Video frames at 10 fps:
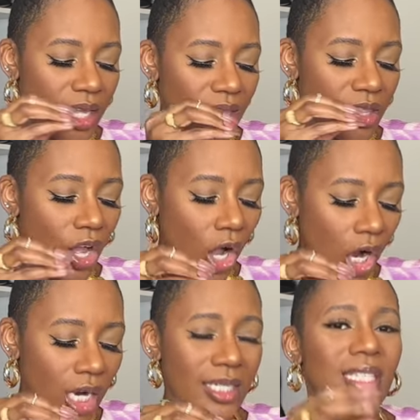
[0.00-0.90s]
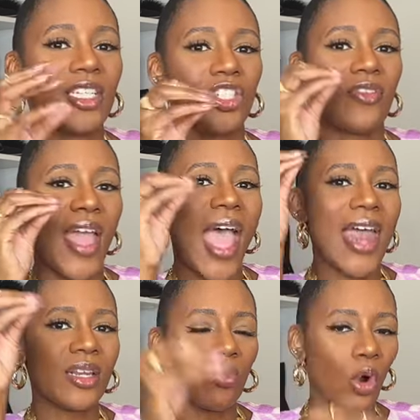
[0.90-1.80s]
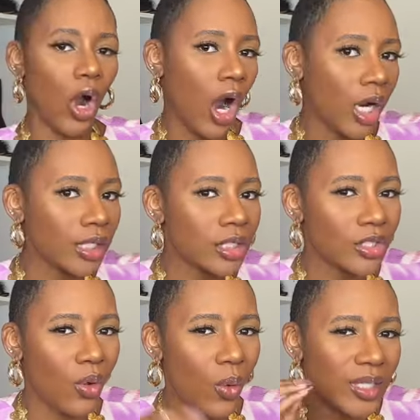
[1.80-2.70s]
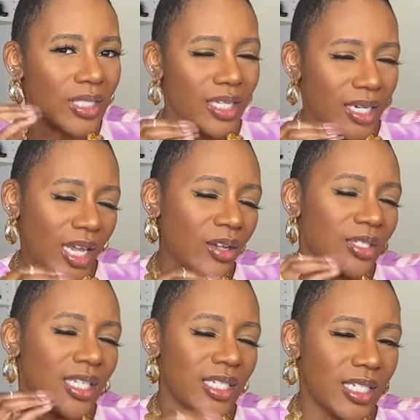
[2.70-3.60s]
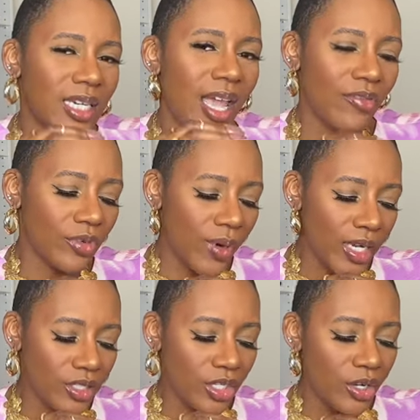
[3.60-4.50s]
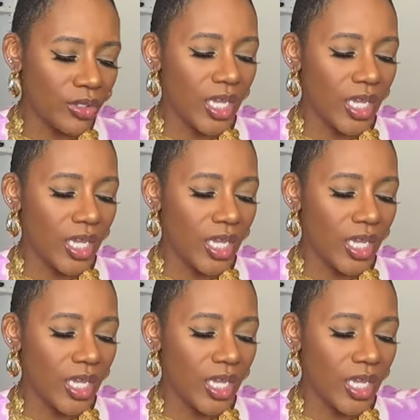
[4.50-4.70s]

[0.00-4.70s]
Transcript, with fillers: and then the hearts, they should have added more hearts onto the nails that didn't have the rhinestones,